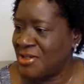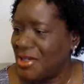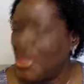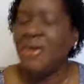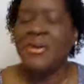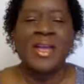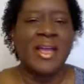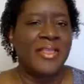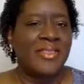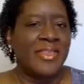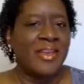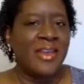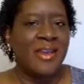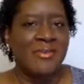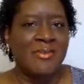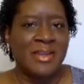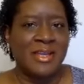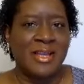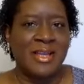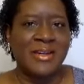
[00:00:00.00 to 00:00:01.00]
Okay,
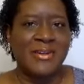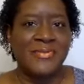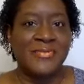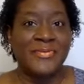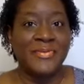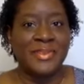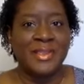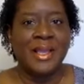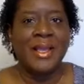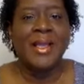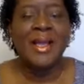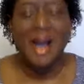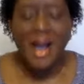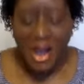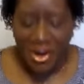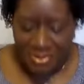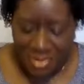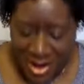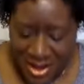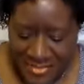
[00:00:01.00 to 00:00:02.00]
there we go.
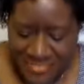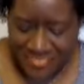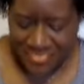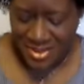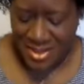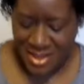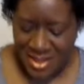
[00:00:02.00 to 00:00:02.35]
All right.